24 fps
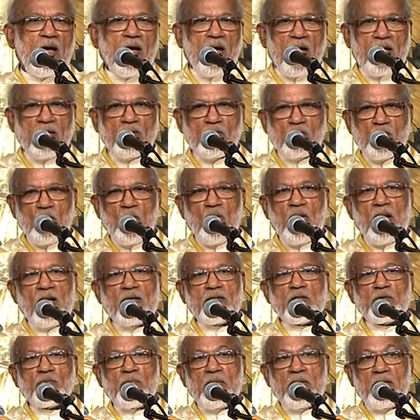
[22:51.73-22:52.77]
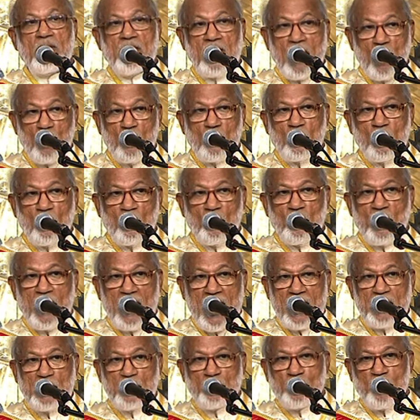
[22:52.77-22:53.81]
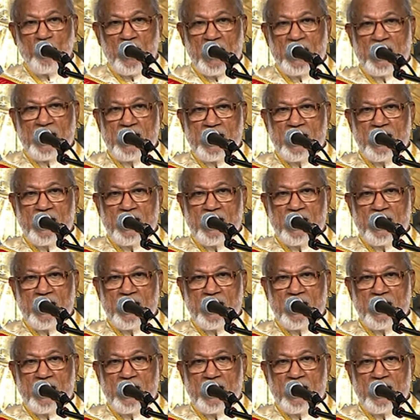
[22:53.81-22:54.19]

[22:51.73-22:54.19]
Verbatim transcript: And so let it be. Now, when I speak